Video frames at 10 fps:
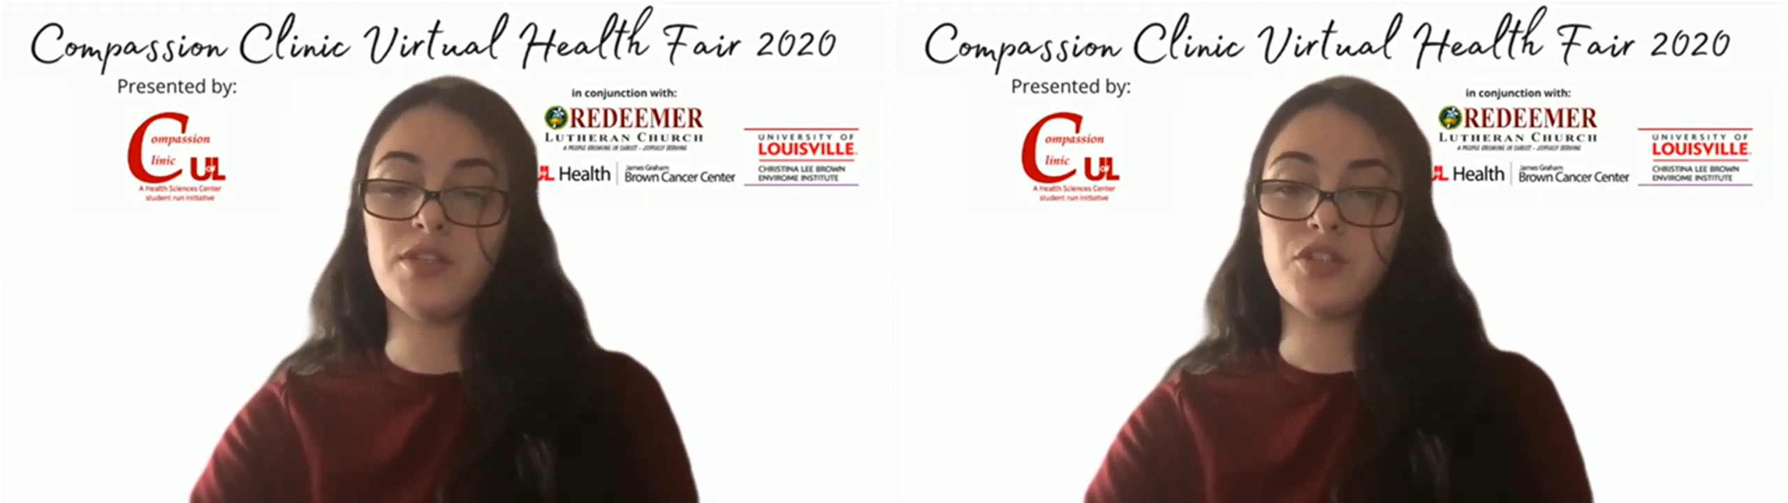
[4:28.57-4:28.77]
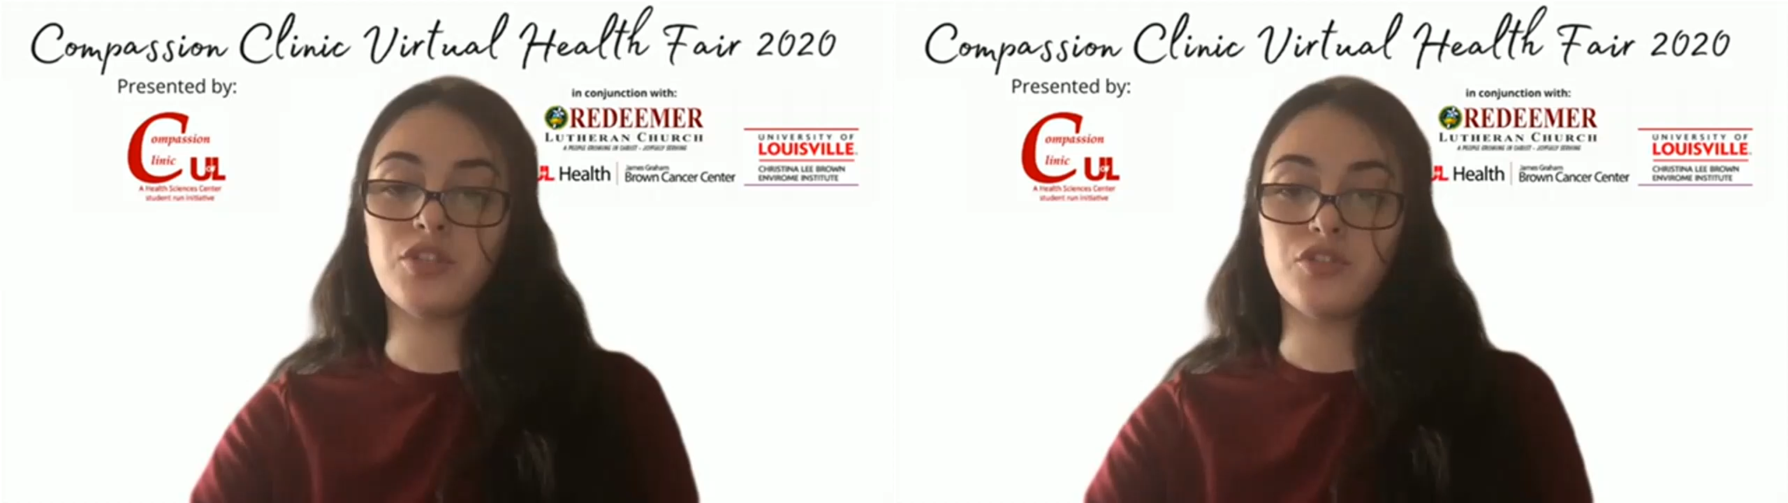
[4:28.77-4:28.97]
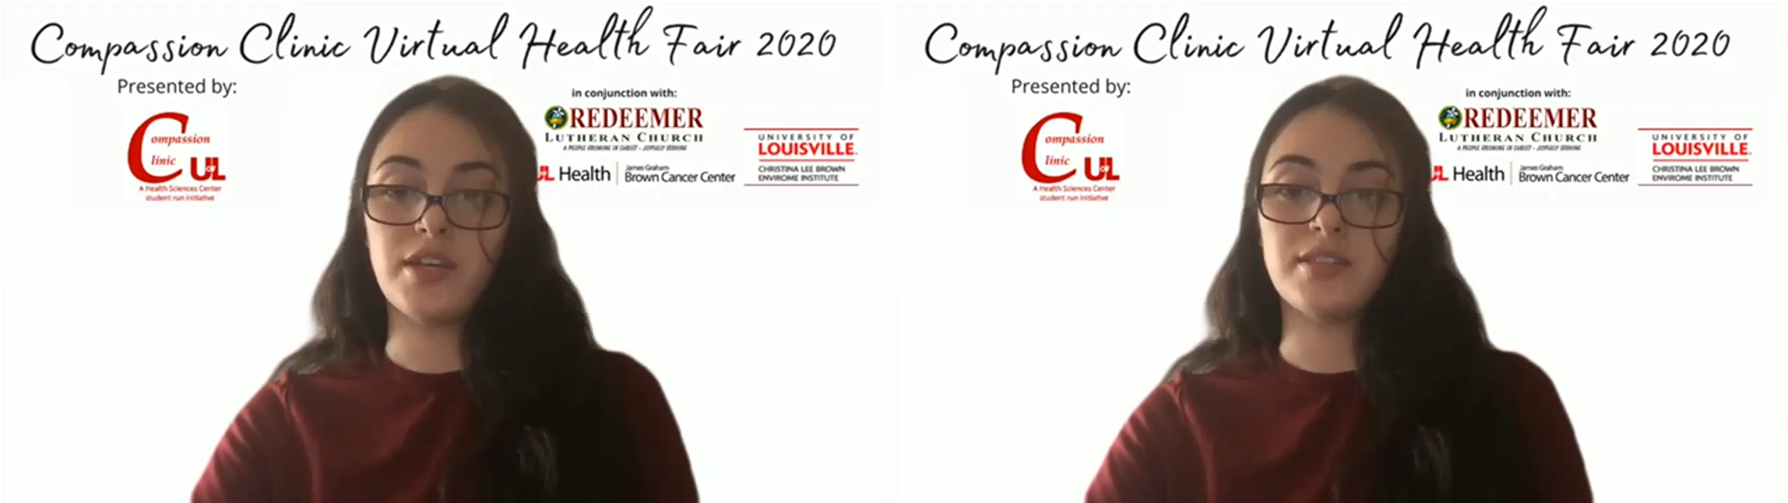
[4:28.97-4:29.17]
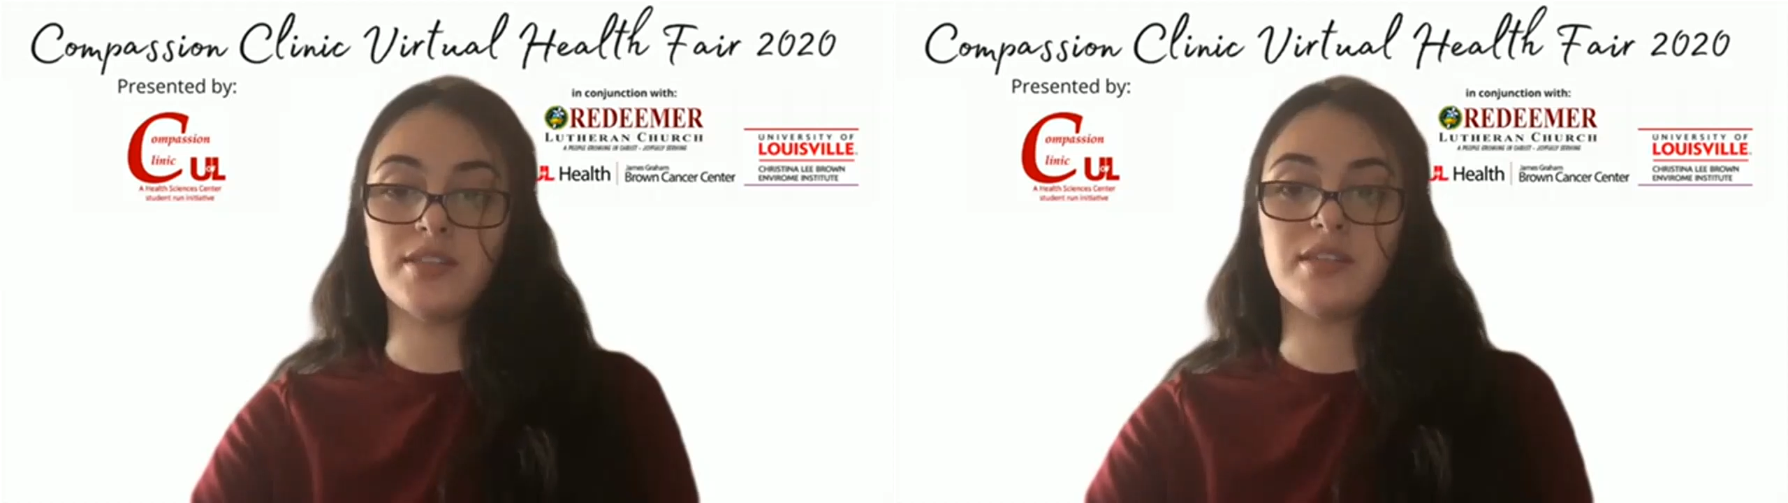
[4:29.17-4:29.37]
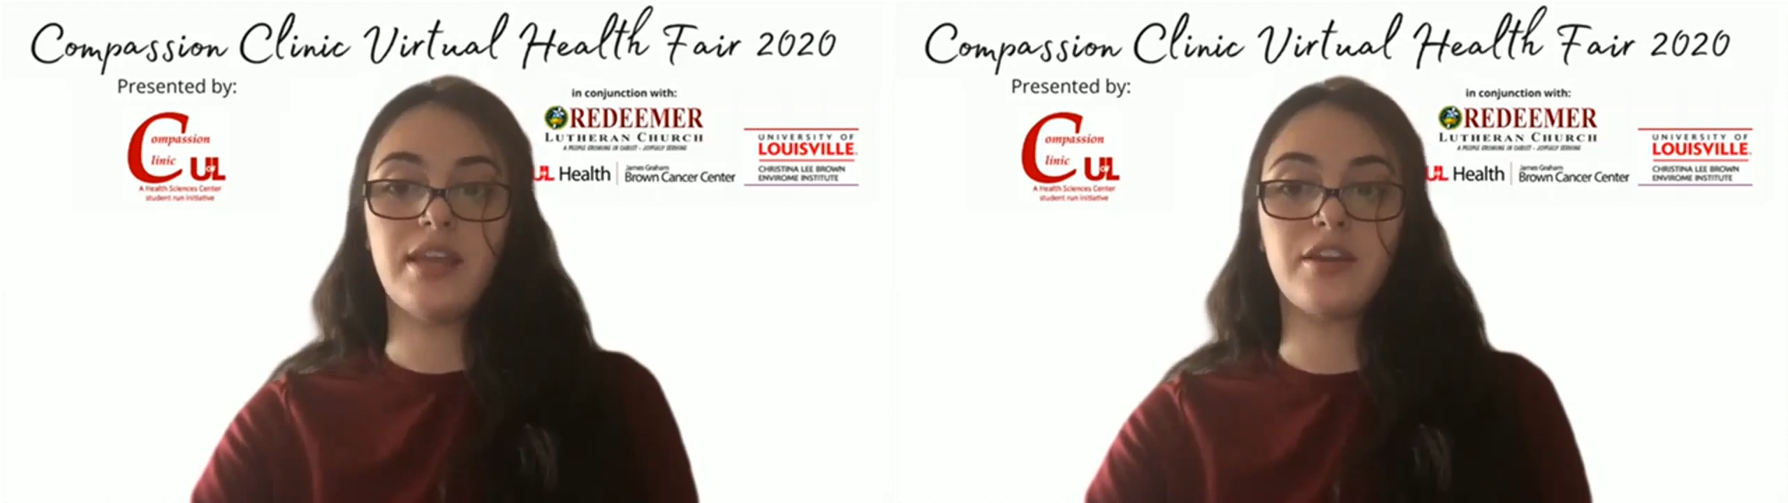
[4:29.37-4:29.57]
stress
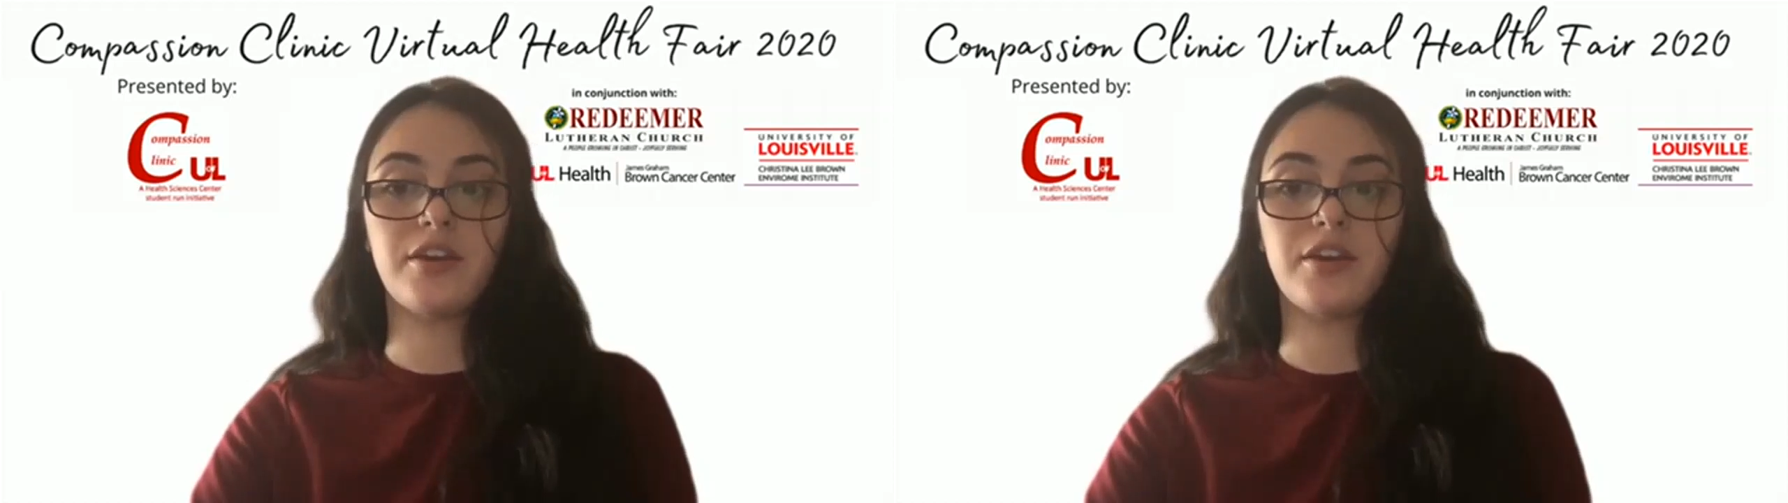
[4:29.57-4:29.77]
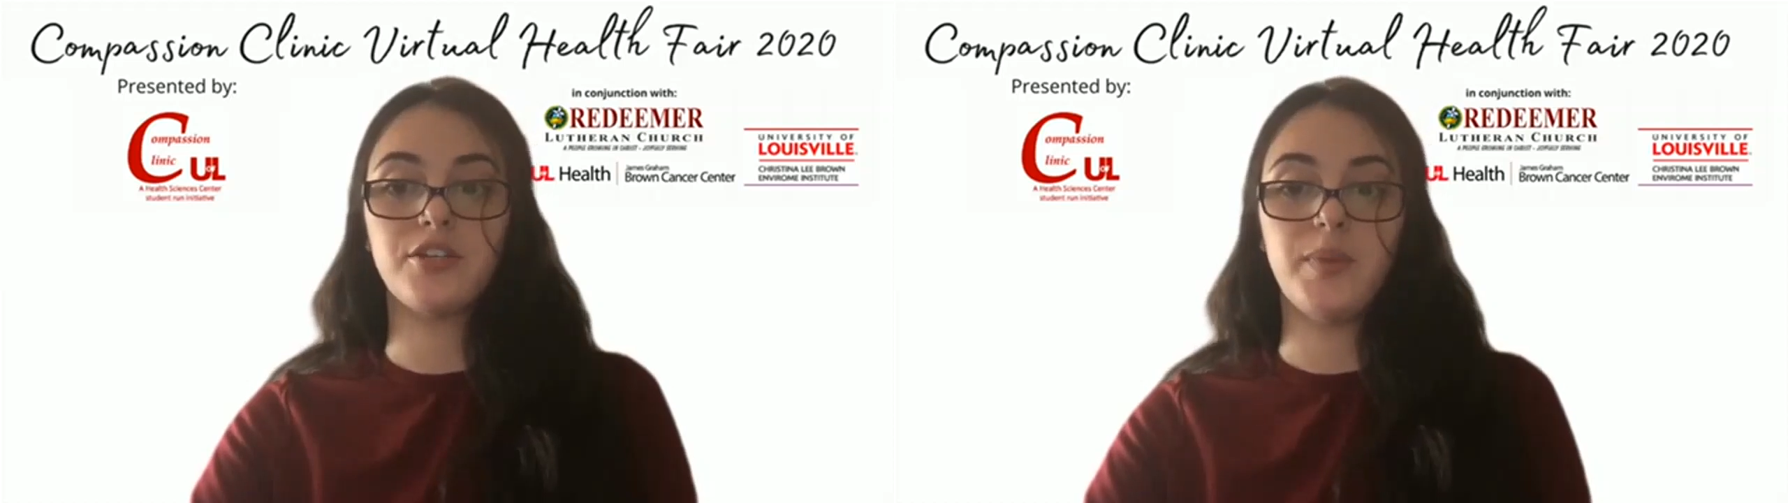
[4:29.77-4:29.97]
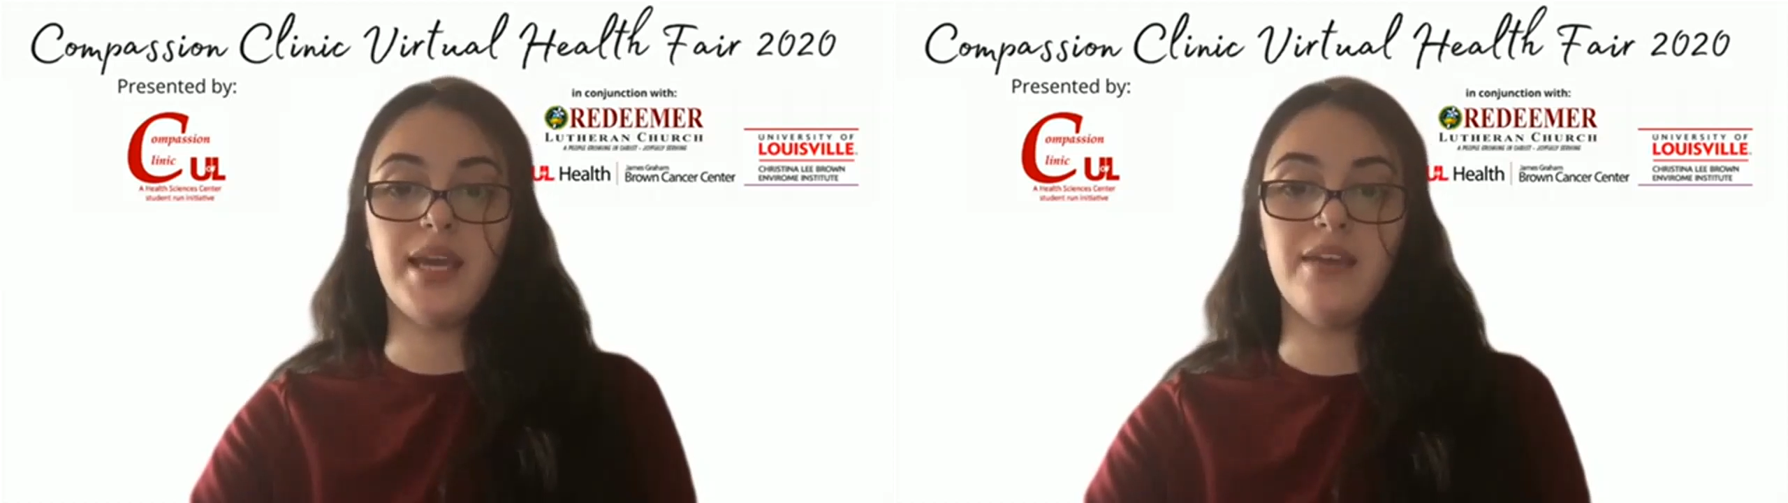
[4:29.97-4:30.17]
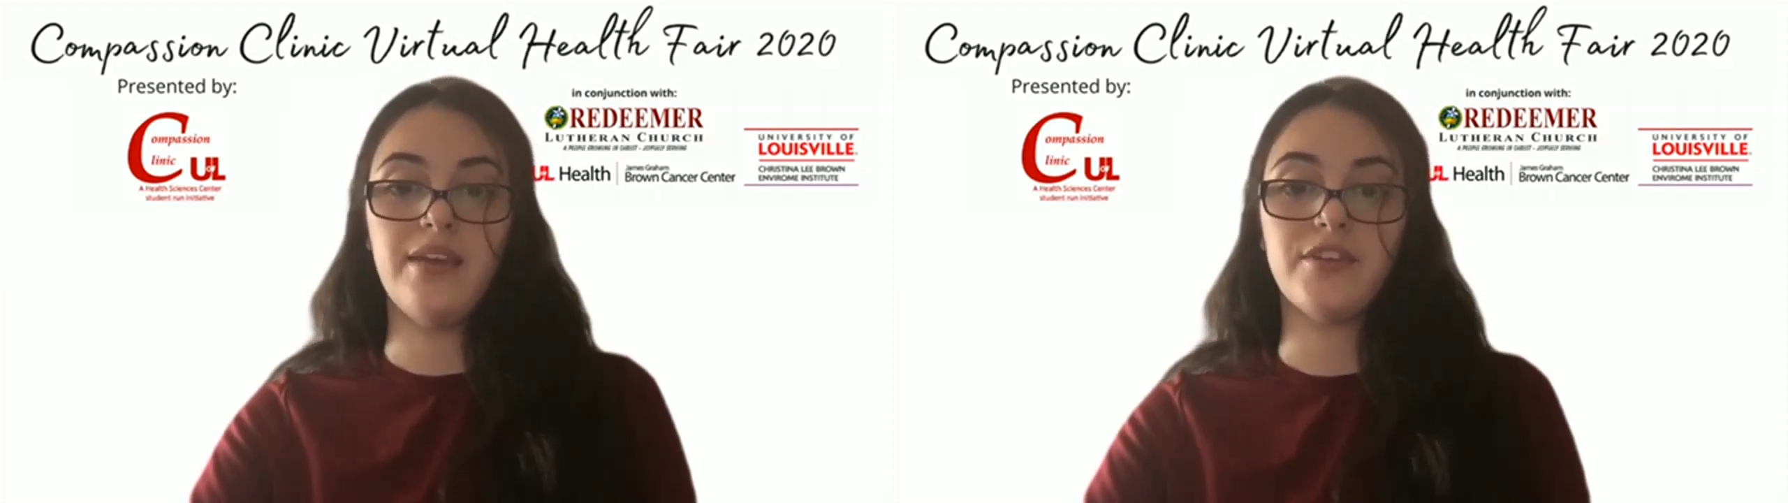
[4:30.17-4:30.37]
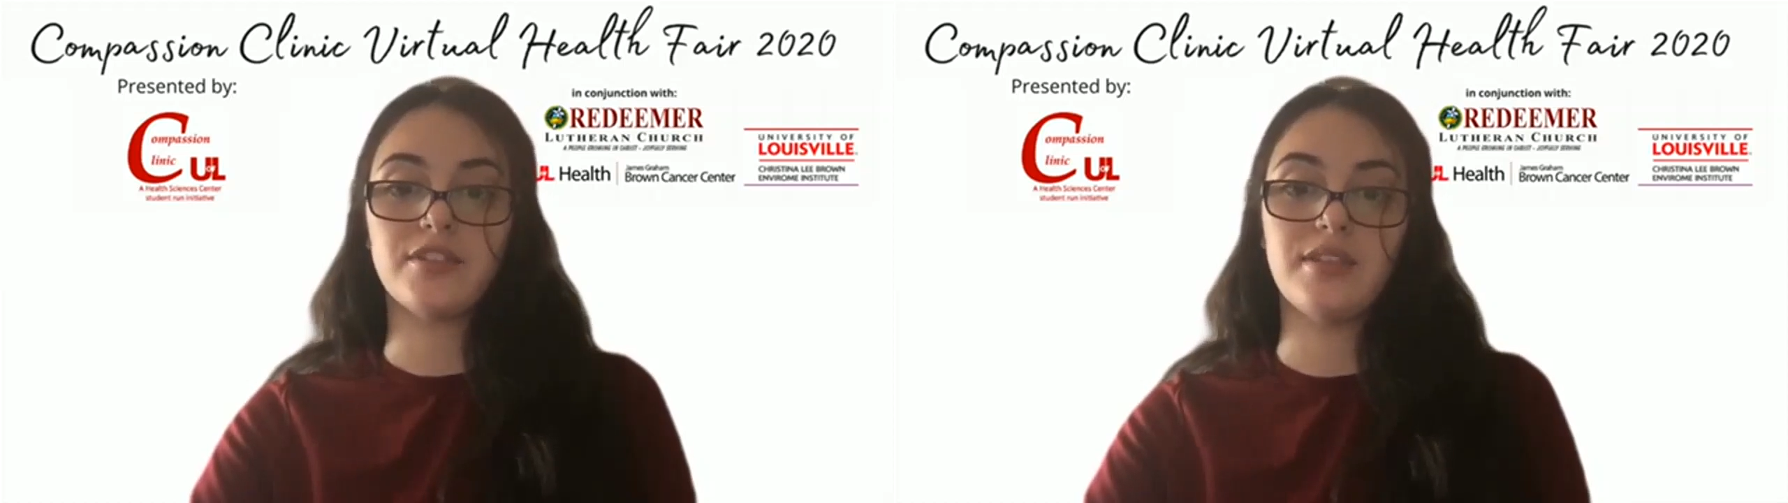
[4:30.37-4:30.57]
can encourage behaviors